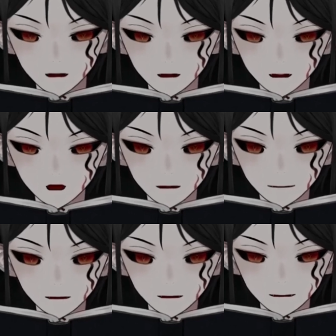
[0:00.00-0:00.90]
He
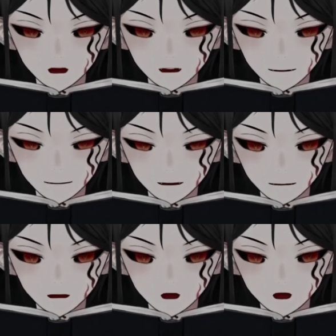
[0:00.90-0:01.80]
kept
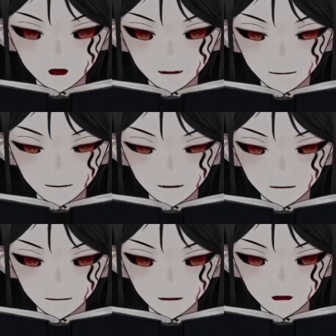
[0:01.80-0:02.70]
glancing behind
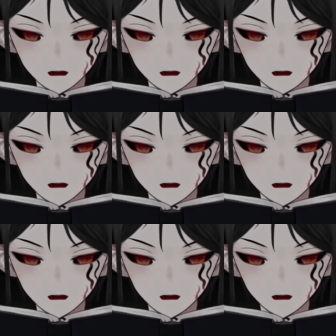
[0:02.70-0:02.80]
him,